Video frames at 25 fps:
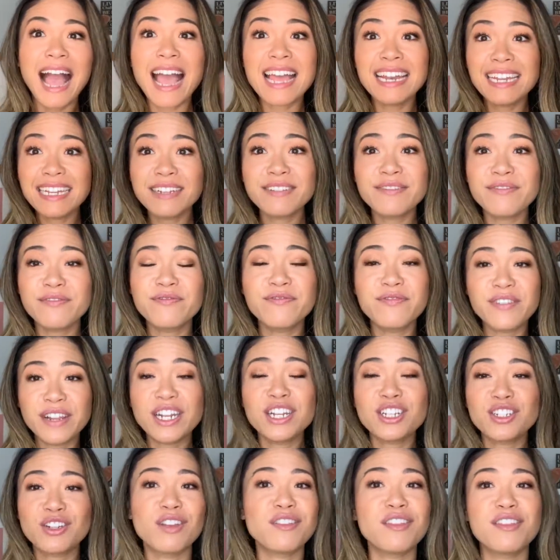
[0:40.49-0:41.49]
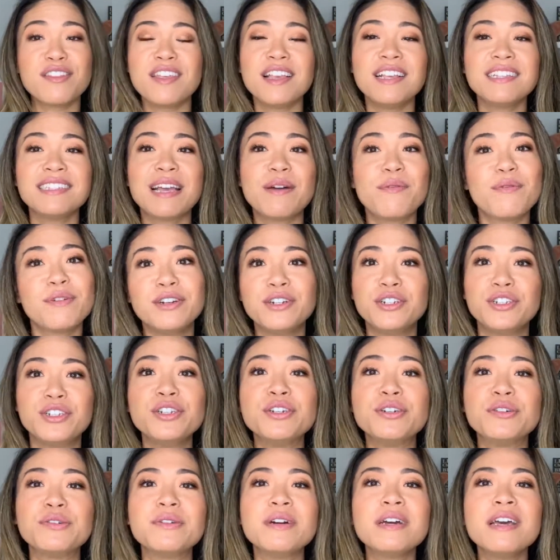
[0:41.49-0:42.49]
I didn't finish all the things I want to
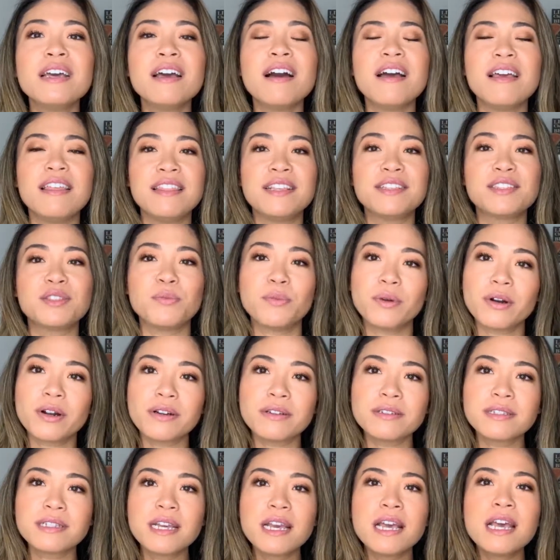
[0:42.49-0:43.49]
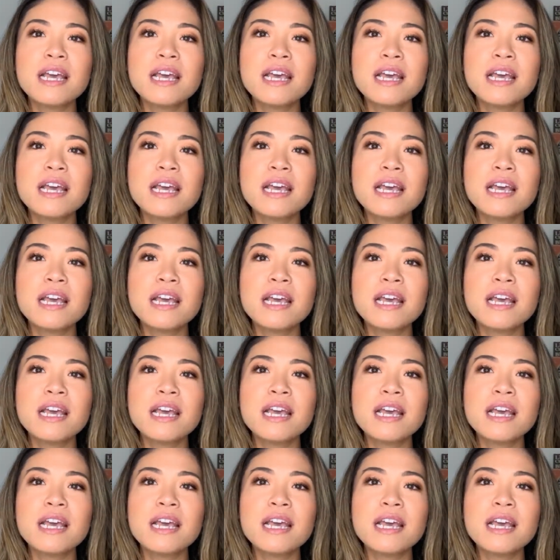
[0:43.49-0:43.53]
do in this world.